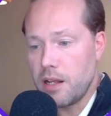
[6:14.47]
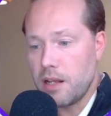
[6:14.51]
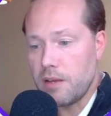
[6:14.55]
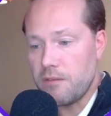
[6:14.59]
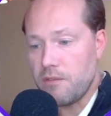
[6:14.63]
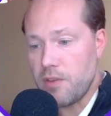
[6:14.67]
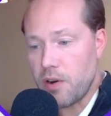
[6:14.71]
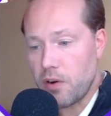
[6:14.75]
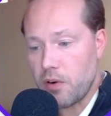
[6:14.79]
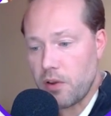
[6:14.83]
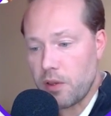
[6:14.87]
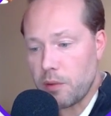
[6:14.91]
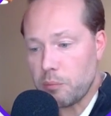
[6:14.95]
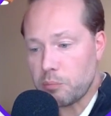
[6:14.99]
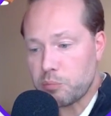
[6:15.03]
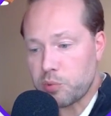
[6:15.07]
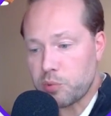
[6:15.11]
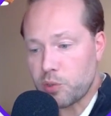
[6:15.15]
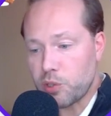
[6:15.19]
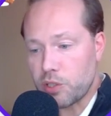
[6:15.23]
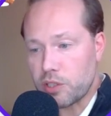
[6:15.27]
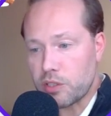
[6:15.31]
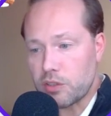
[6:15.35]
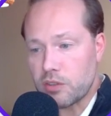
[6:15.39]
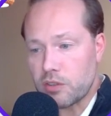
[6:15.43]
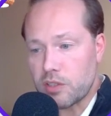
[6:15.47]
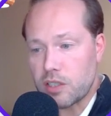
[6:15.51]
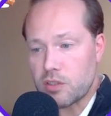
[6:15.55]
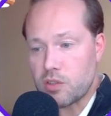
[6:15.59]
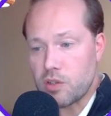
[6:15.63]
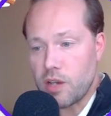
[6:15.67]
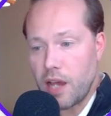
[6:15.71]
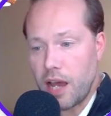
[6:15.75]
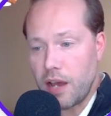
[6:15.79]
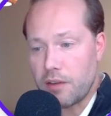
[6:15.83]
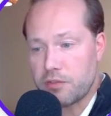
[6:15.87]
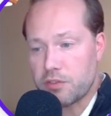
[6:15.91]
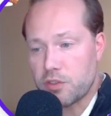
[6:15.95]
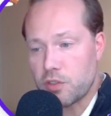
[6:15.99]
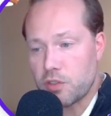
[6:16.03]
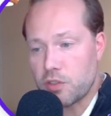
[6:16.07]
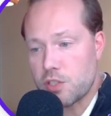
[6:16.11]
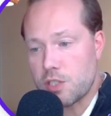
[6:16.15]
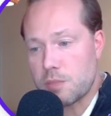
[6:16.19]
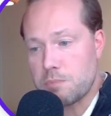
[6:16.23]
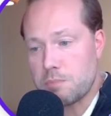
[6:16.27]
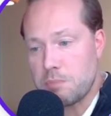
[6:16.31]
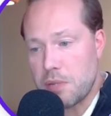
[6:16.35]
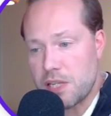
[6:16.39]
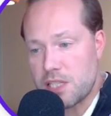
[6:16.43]
Very important that you have to
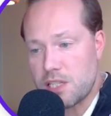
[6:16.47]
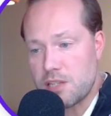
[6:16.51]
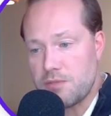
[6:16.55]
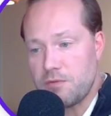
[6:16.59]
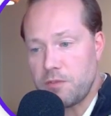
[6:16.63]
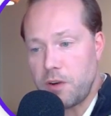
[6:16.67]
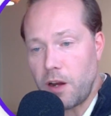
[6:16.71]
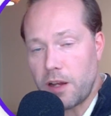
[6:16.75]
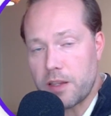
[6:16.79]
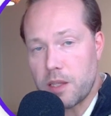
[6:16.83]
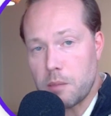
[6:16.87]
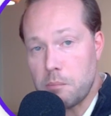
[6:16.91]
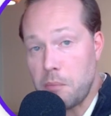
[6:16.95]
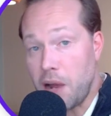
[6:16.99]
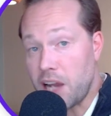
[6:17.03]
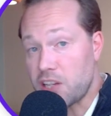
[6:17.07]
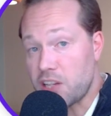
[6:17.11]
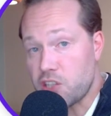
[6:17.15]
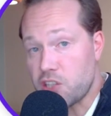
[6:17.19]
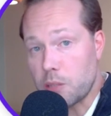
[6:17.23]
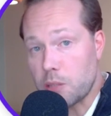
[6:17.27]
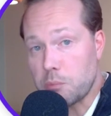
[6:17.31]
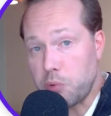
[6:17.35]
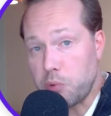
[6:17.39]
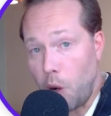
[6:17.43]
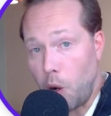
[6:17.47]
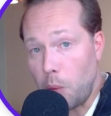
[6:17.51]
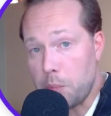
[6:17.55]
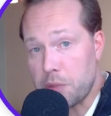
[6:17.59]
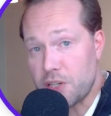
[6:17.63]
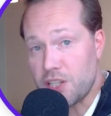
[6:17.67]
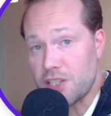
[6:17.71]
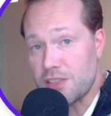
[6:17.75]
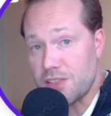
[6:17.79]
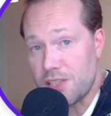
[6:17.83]
specify the matching property.